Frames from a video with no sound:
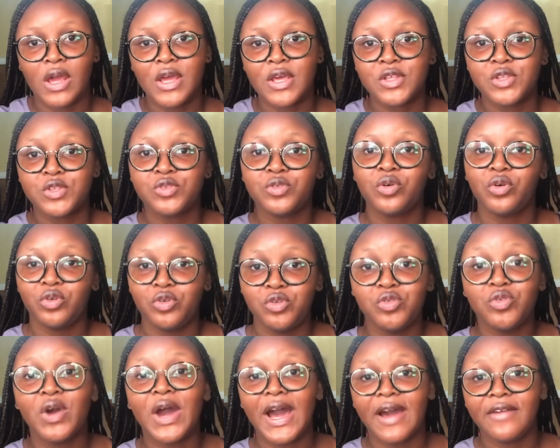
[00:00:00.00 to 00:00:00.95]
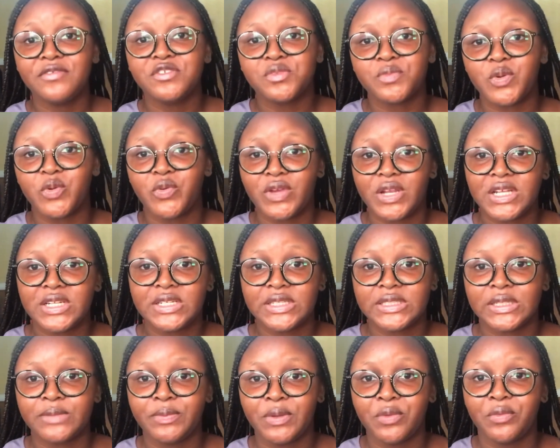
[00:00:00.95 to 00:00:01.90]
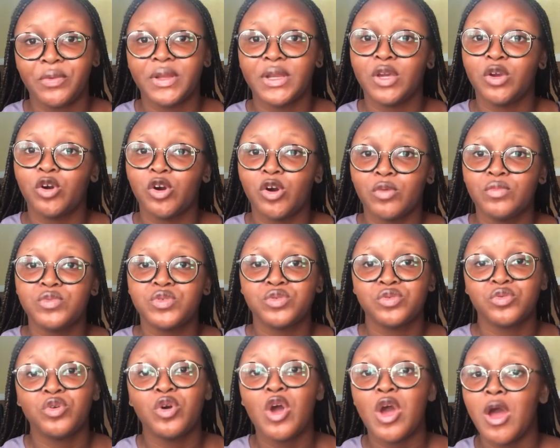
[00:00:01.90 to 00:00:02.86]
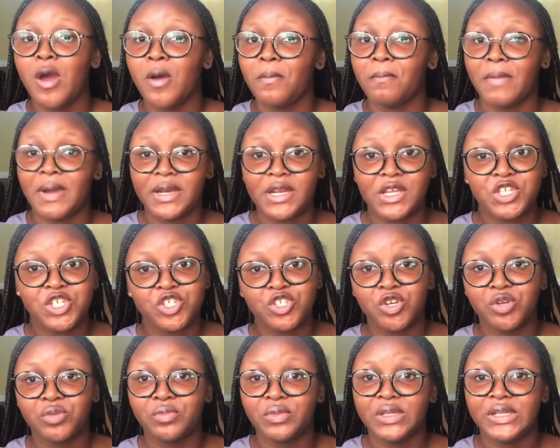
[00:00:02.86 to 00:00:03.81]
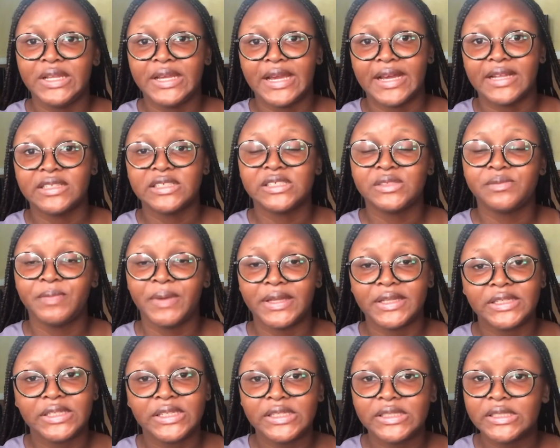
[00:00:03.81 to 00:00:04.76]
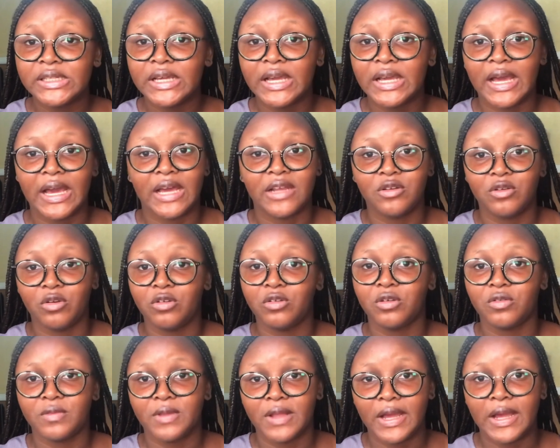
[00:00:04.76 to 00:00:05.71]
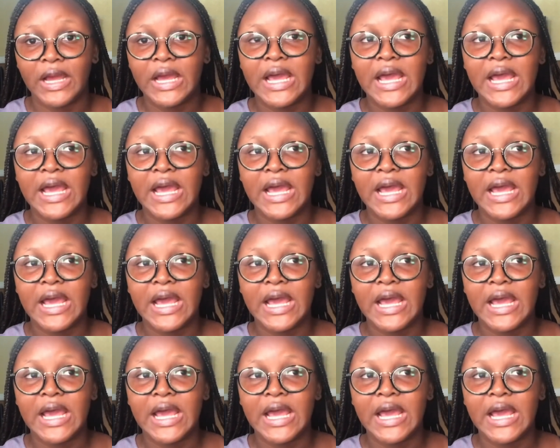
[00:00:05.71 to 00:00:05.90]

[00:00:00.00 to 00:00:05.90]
So you have to be really disciplined when it comes to managing your money and spending and all of that.